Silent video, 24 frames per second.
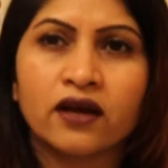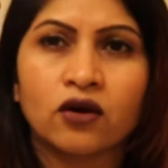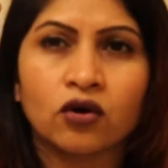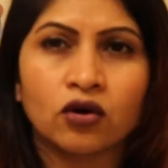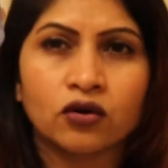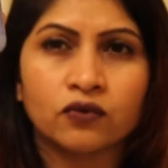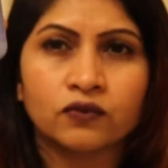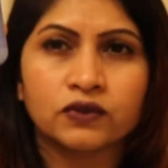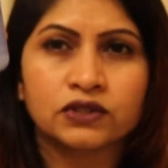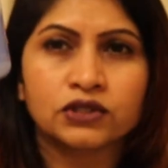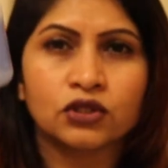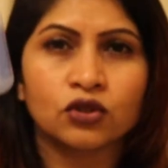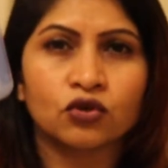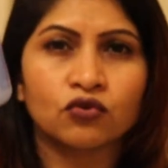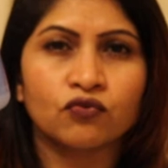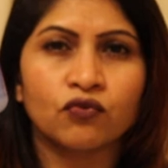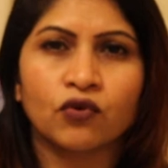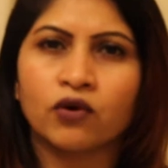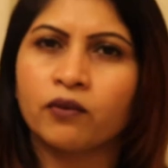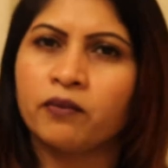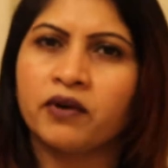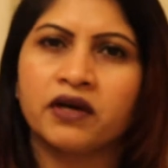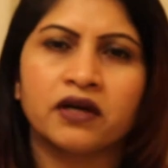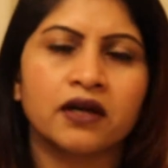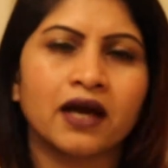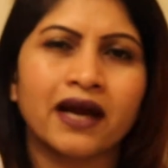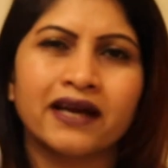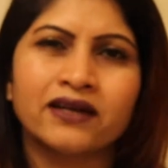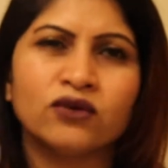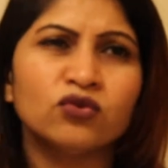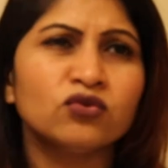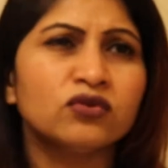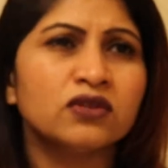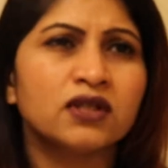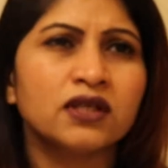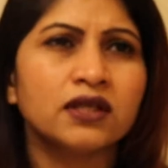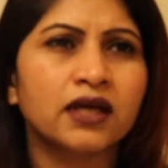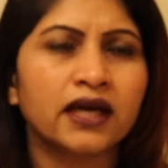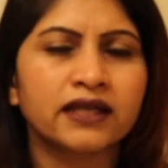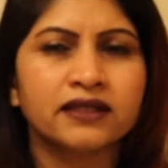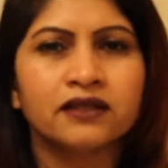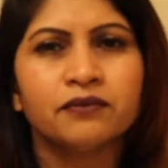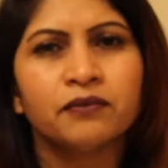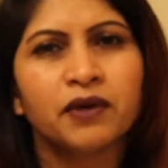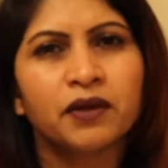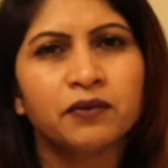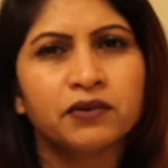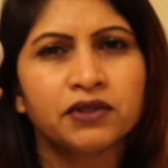I always look for but I don't think I
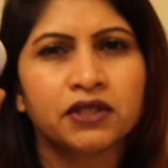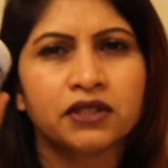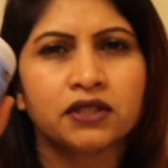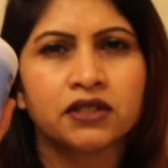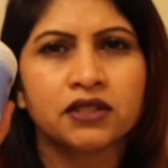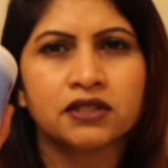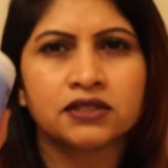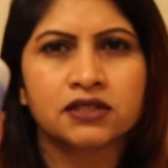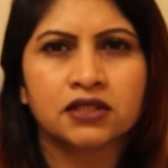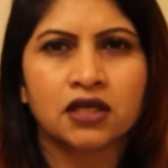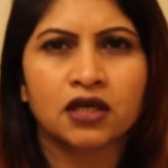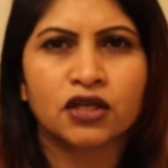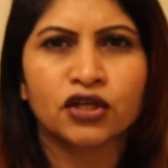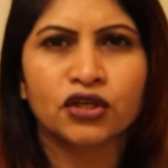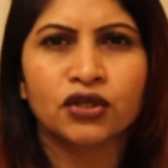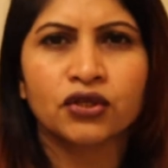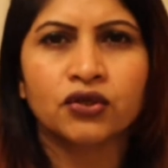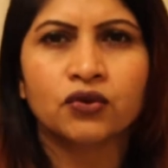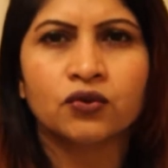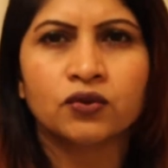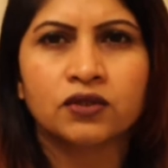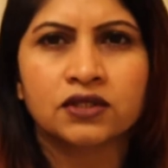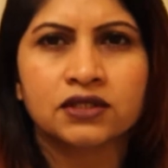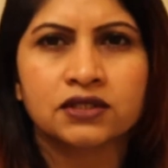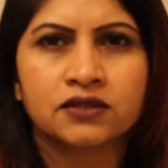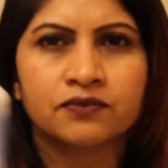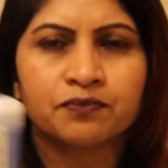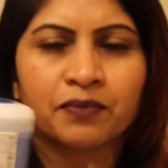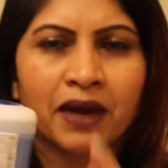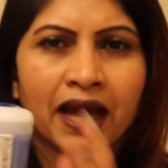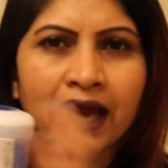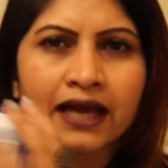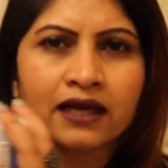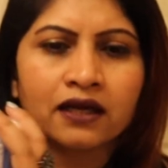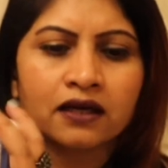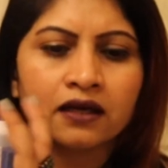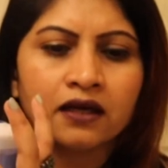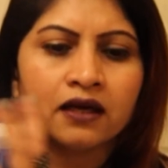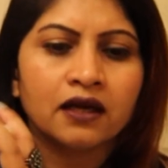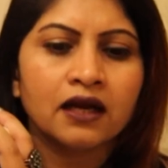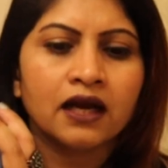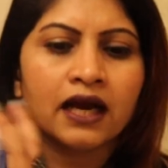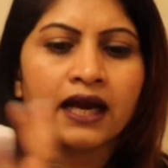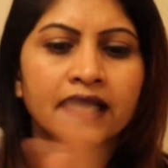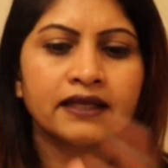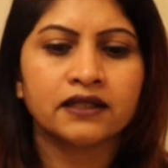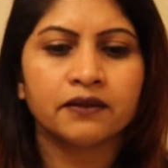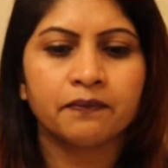think maybe they discontinued this pack
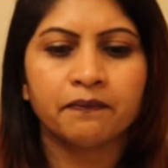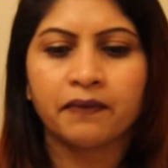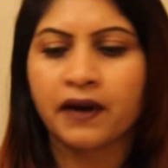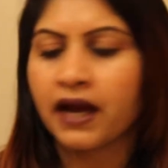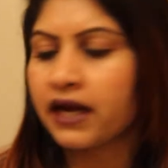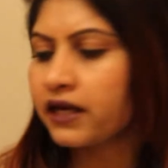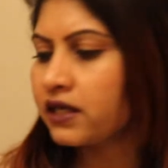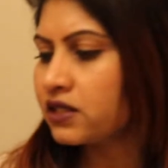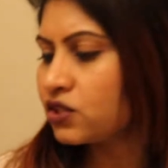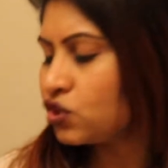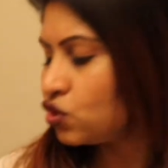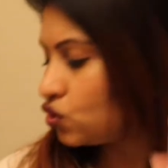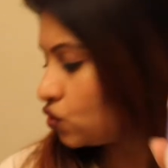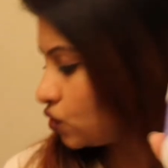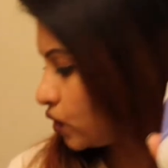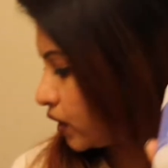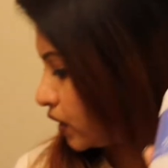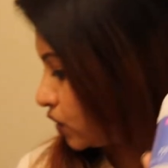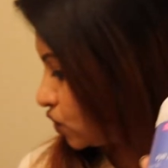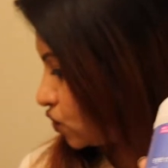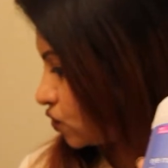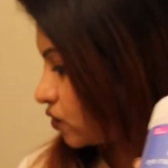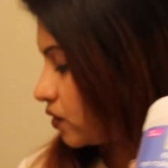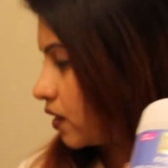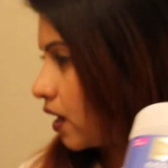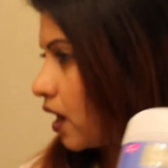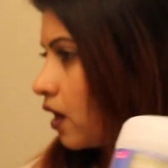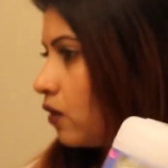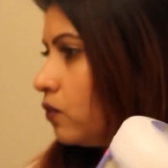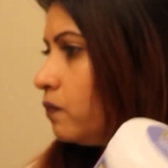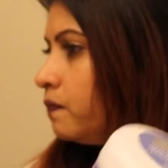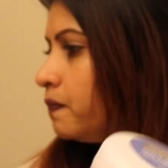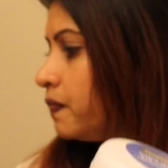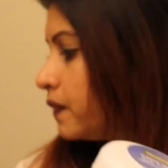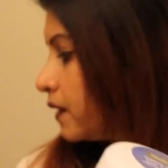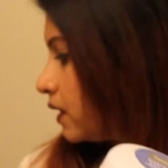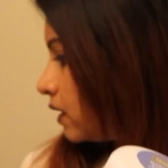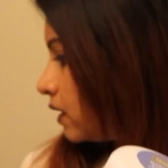and the pack is changed now